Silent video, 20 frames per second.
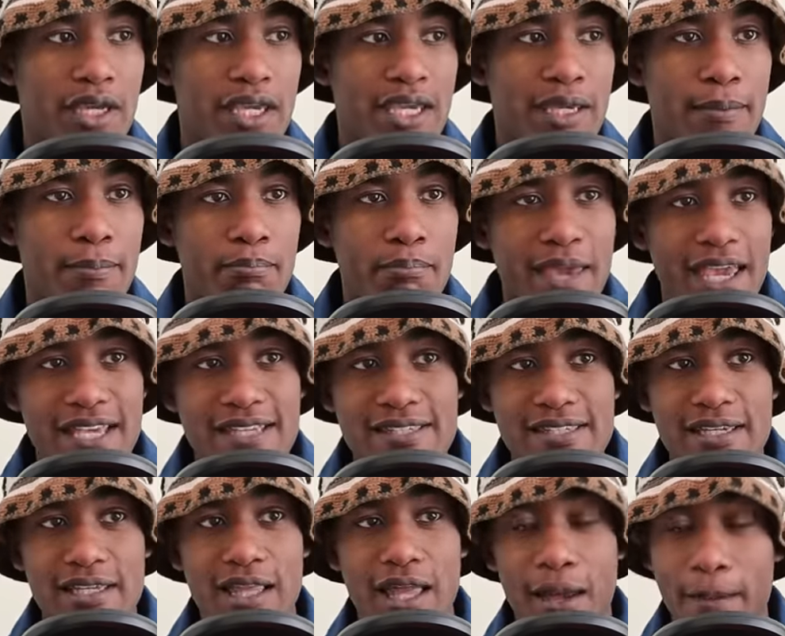it makes
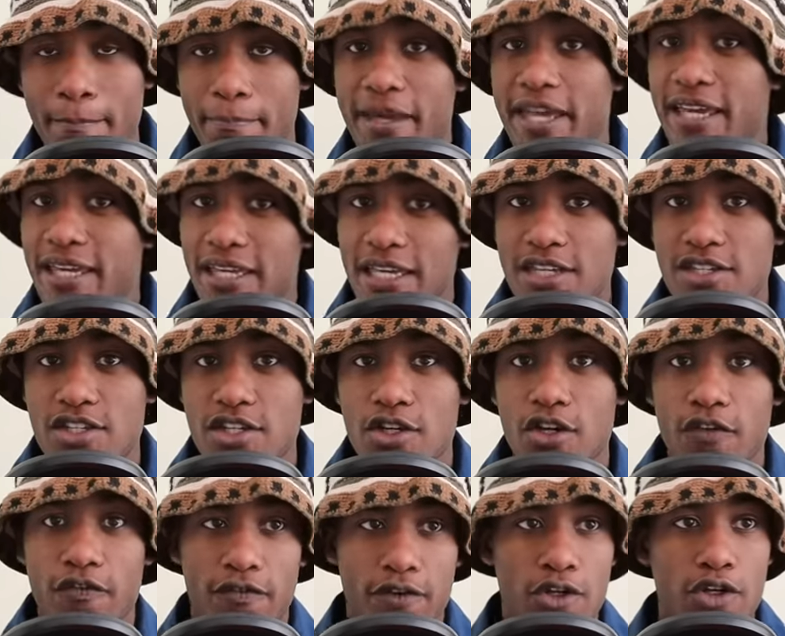it a bit
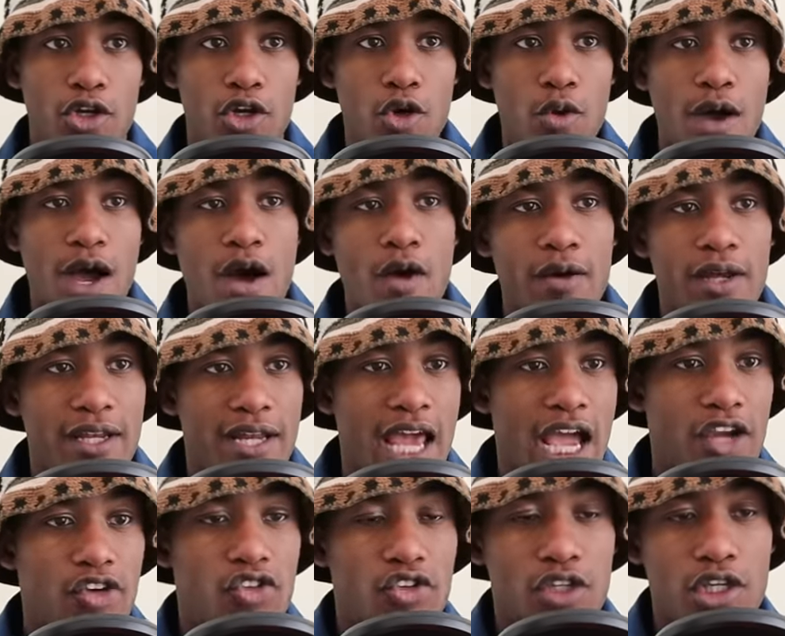easier for you to go out and
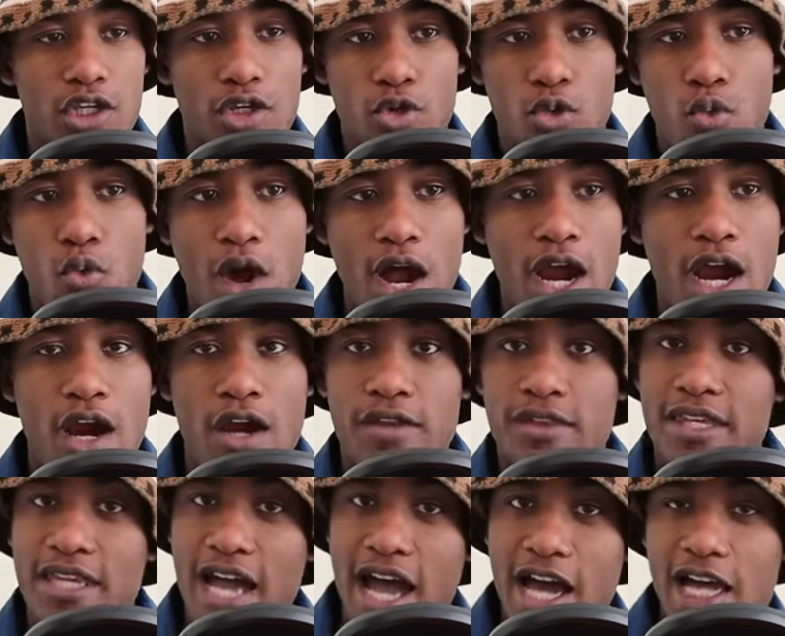actually acquire
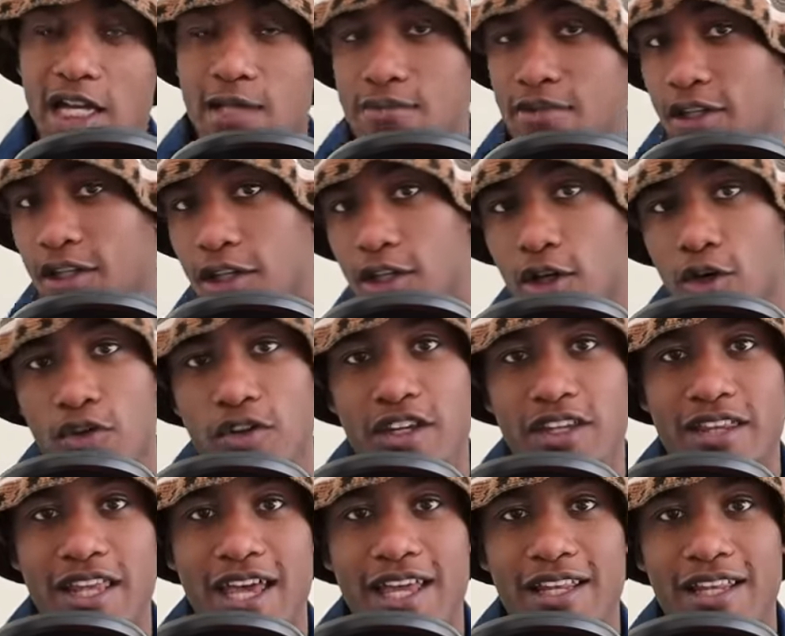the items of
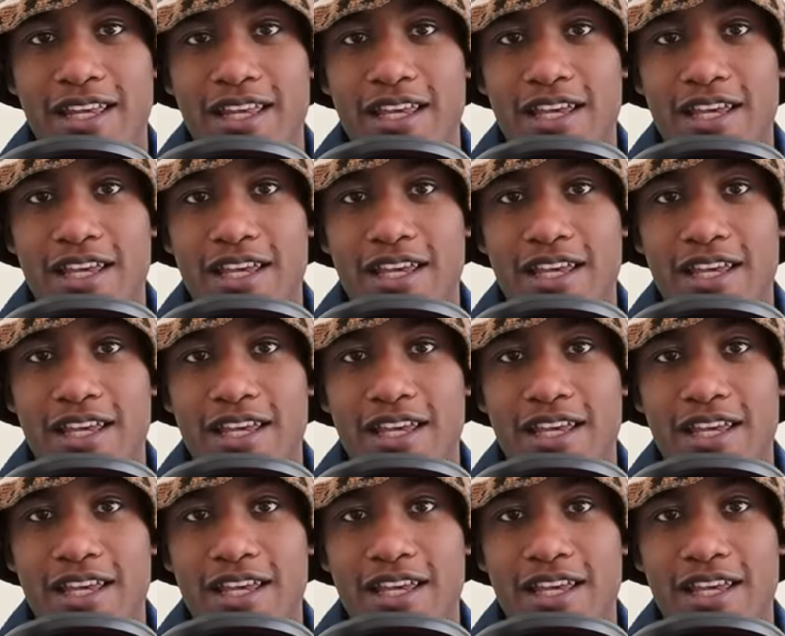clothing that